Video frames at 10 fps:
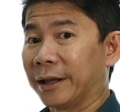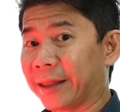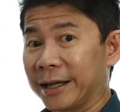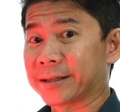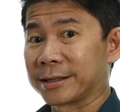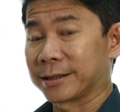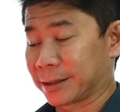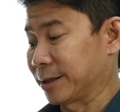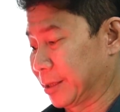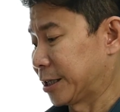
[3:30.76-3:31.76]
This
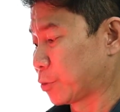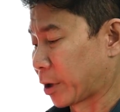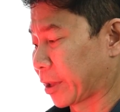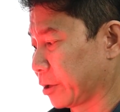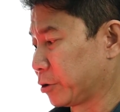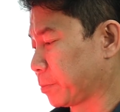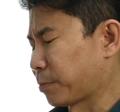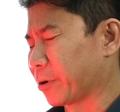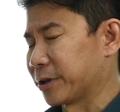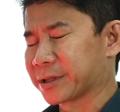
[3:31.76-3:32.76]
is one of the good
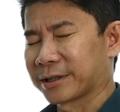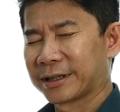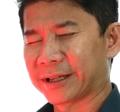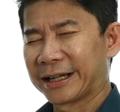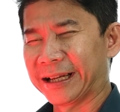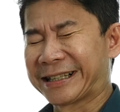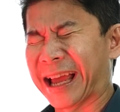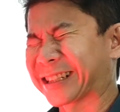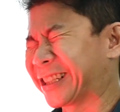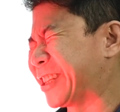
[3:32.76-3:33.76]
points. It's
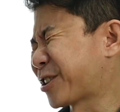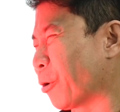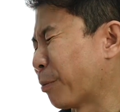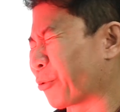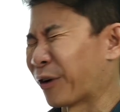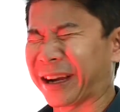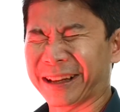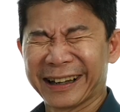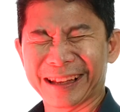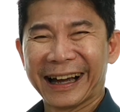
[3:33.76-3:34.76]
actually so
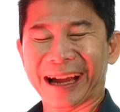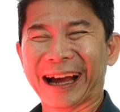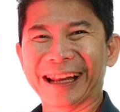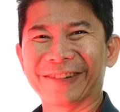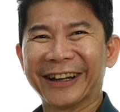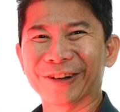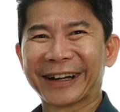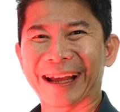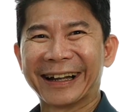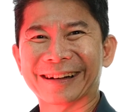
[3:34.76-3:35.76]
bright. I can't even
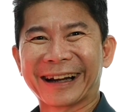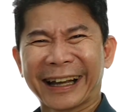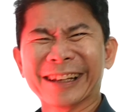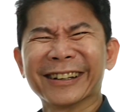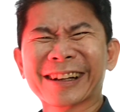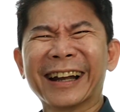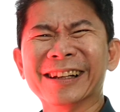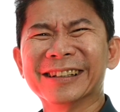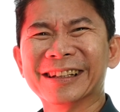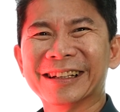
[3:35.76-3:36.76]
look at it, right? Can you look at
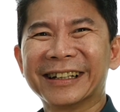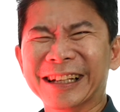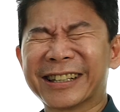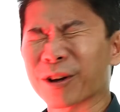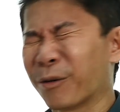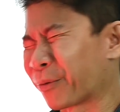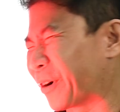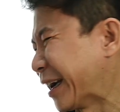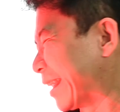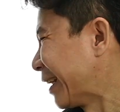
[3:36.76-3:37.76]
it? It's so
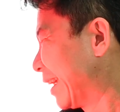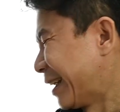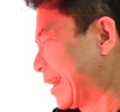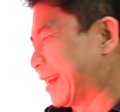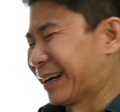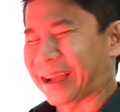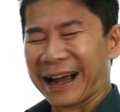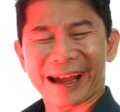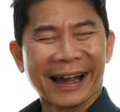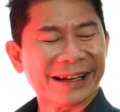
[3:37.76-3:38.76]
bright.
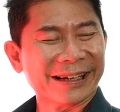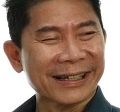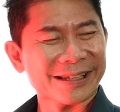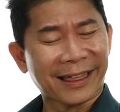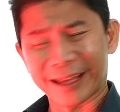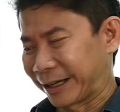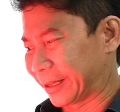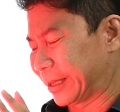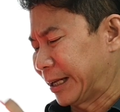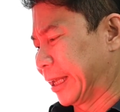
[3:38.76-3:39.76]
And here's the thing.
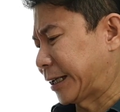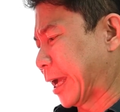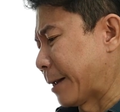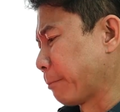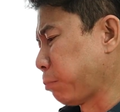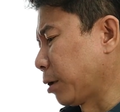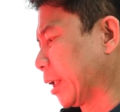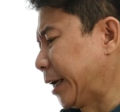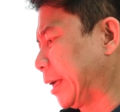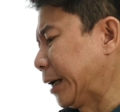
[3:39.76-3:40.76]
It can
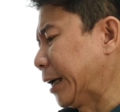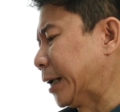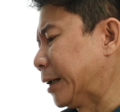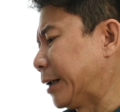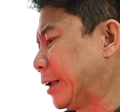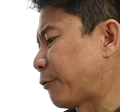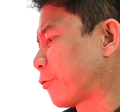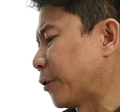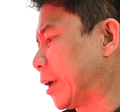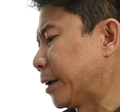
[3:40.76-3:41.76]
blink in
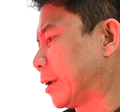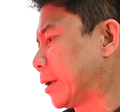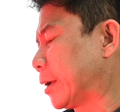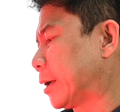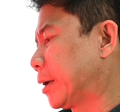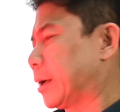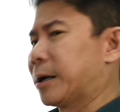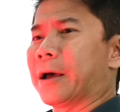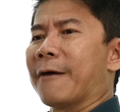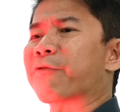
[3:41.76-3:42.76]
different
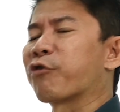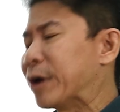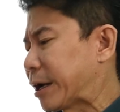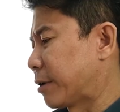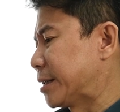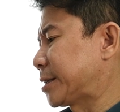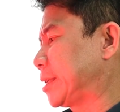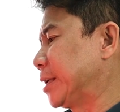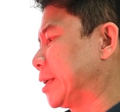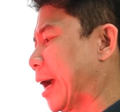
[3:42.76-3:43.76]

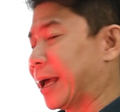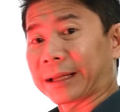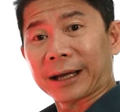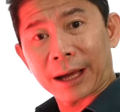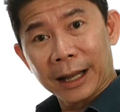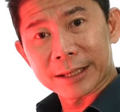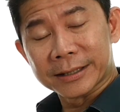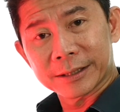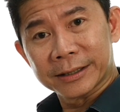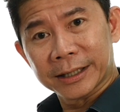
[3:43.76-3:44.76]
frequency and colors.
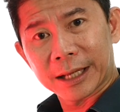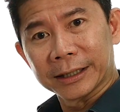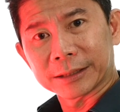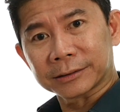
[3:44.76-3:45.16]
Do you see that?